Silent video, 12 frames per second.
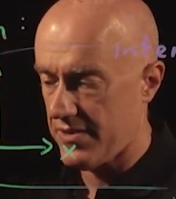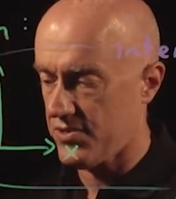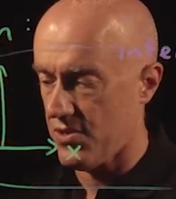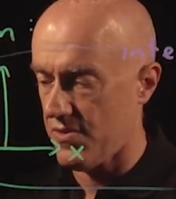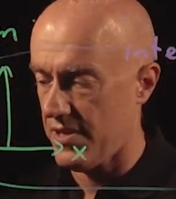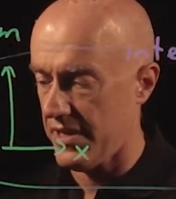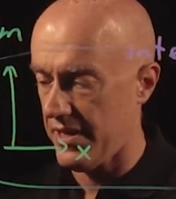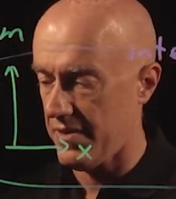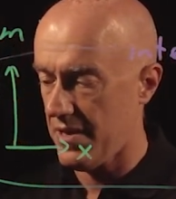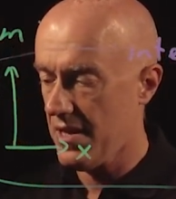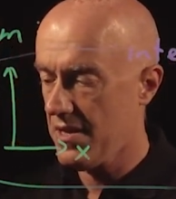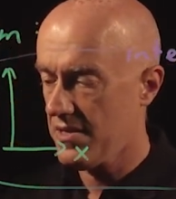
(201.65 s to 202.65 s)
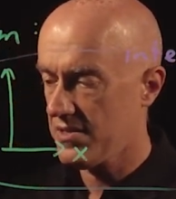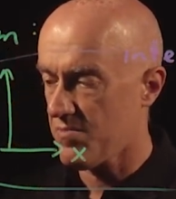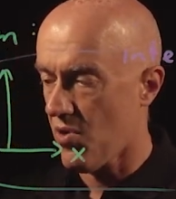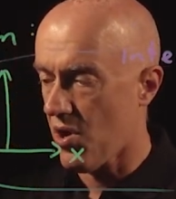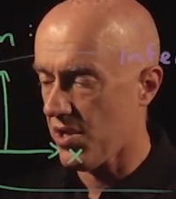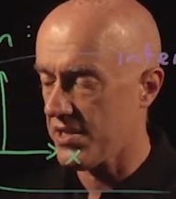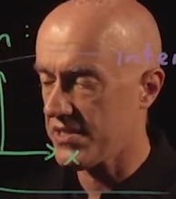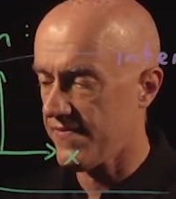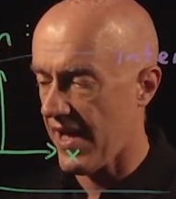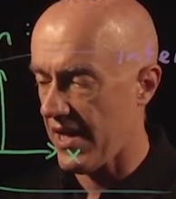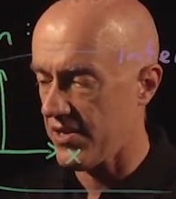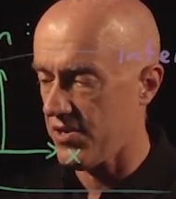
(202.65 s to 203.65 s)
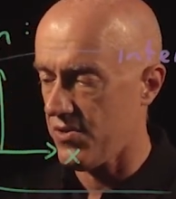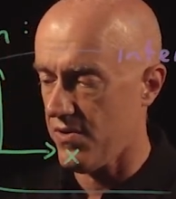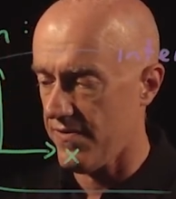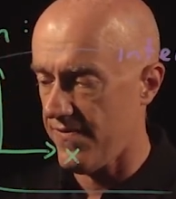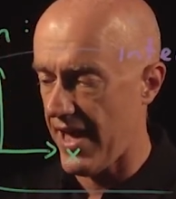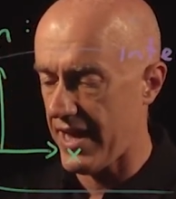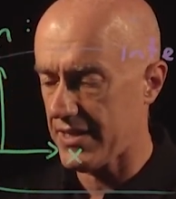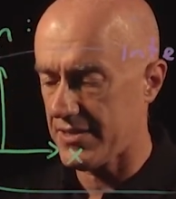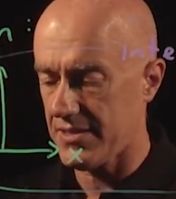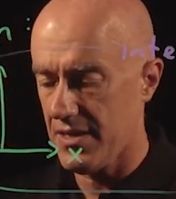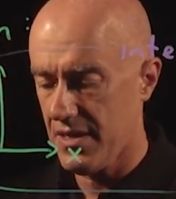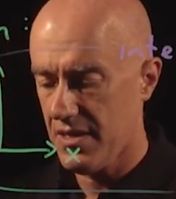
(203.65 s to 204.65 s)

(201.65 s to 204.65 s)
So the smallest value of x,